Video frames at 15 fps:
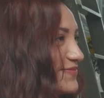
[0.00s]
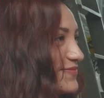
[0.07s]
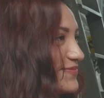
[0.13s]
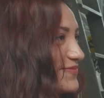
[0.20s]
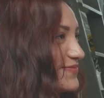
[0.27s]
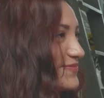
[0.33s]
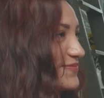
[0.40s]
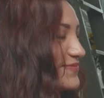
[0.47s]

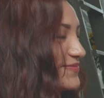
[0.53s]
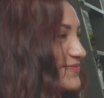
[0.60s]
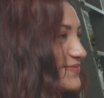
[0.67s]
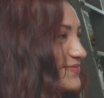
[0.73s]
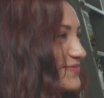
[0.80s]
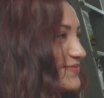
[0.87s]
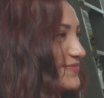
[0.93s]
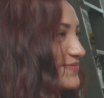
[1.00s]

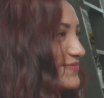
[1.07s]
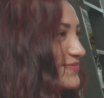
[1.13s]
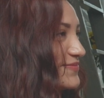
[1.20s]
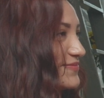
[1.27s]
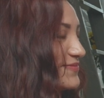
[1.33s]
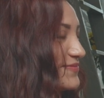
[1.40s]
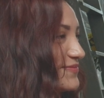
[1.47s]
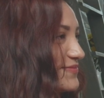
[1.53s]

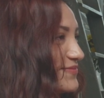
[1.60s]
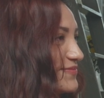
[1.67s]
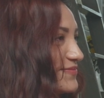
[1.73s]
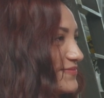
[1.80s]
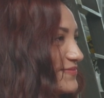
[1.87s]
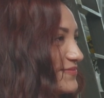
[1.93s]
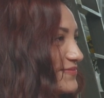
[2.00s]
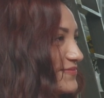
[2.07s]

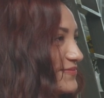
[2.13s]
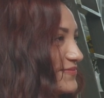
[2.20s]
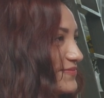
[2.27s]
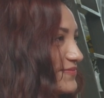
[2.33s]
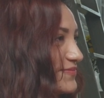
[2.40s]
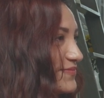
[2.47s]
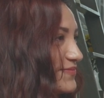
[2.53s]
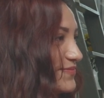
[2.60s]

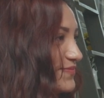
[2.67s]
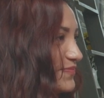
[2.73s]
The person shown says nothing.